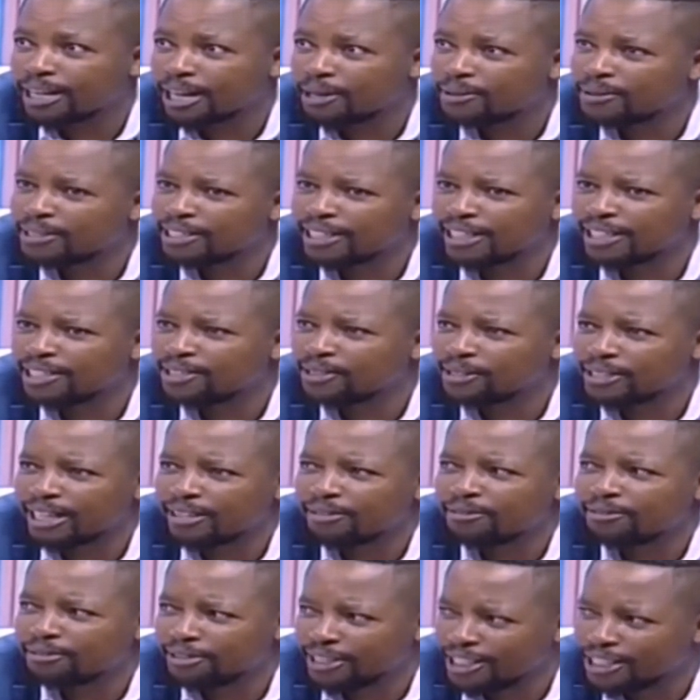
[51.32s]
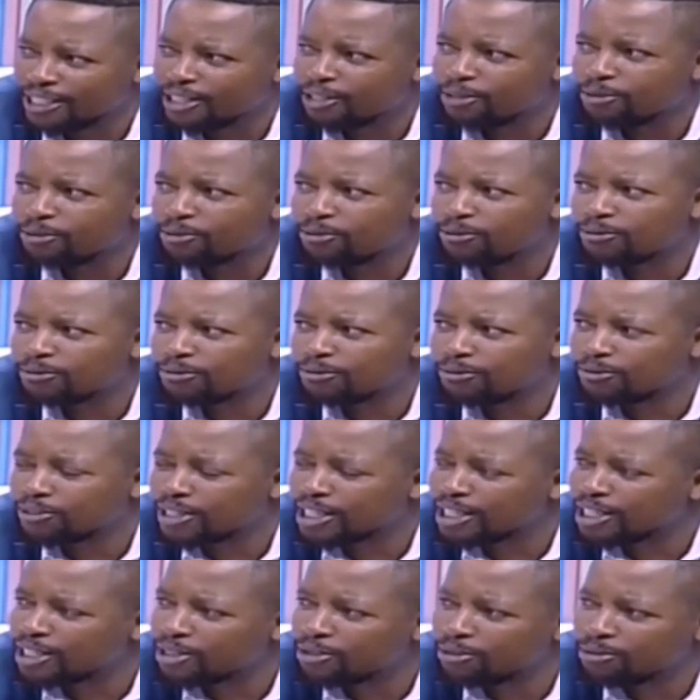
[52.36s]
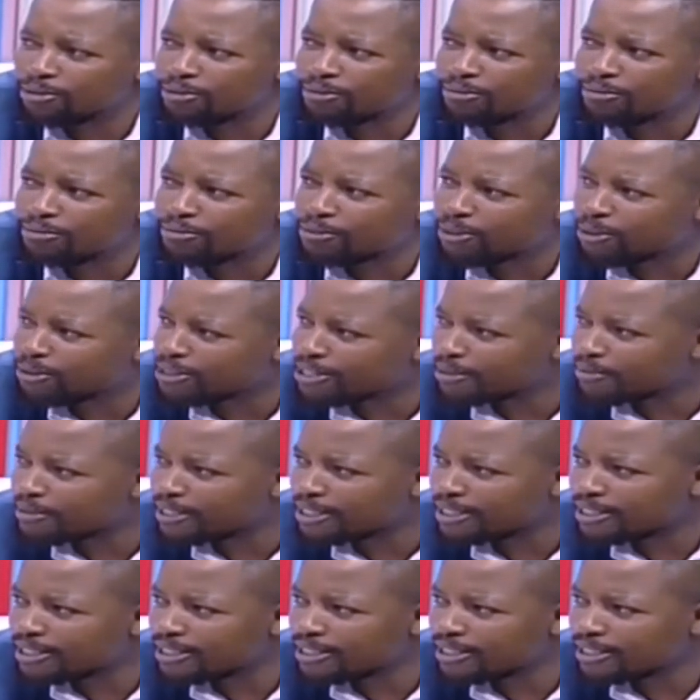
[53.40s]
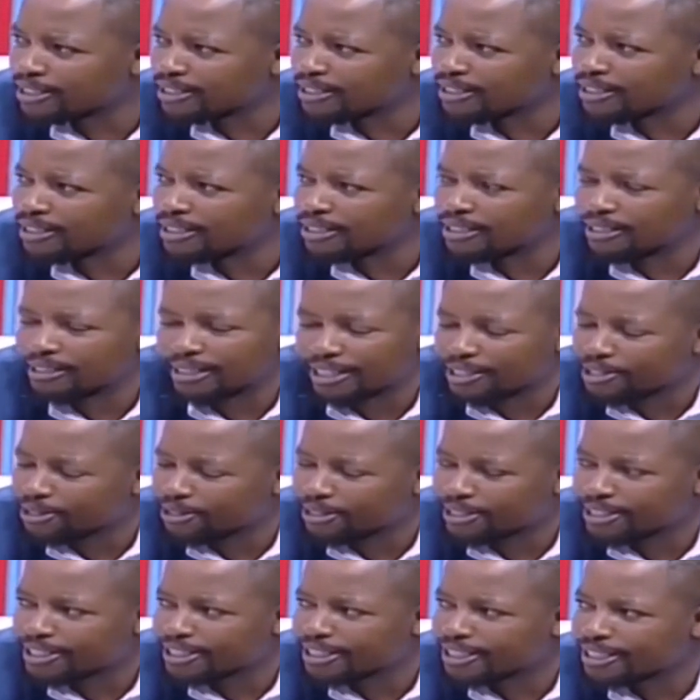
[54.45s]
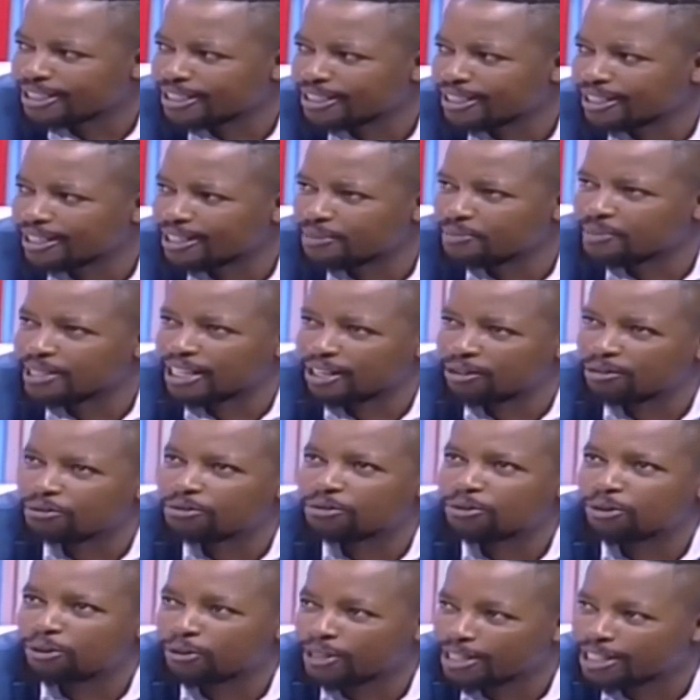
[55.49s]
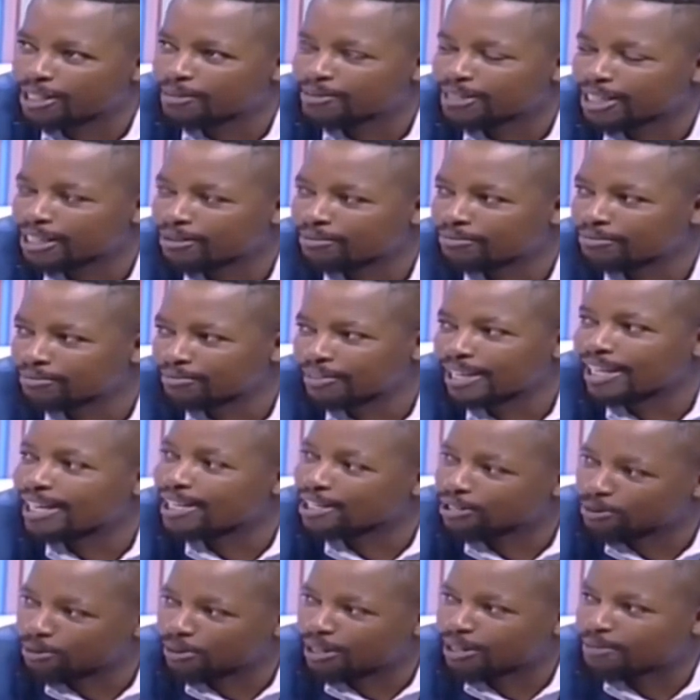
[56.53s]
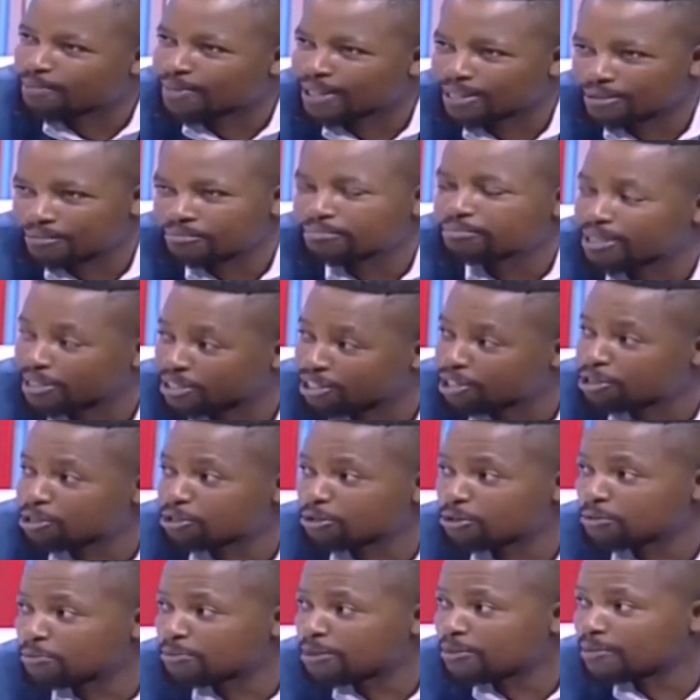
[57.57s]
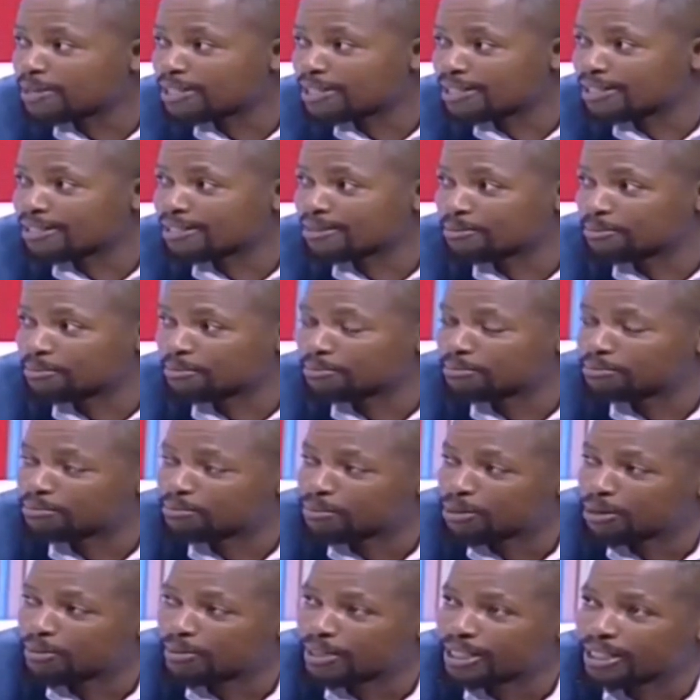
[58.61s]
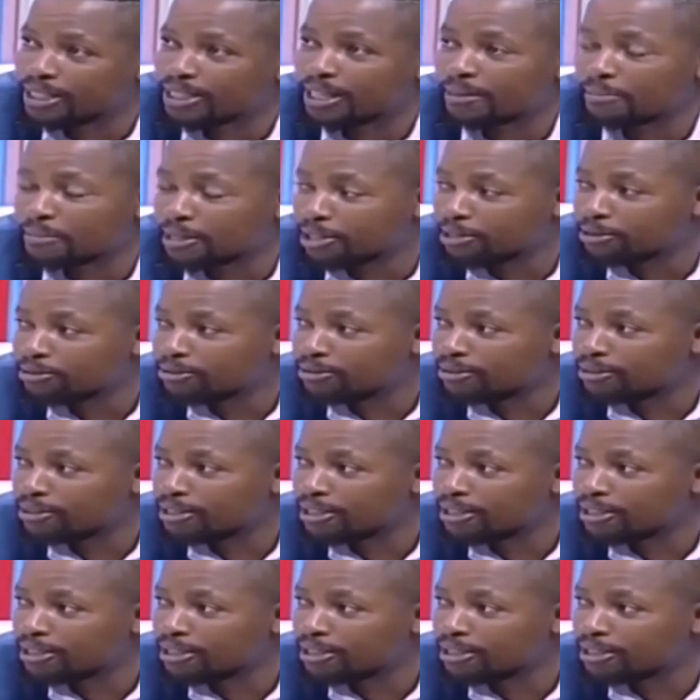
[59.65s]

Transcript: housing is not a very new, very new concept. It's not. It's not. It's been around for quite some time okay. elsewhere, but in these shores, maybe it's probably a bit new. It's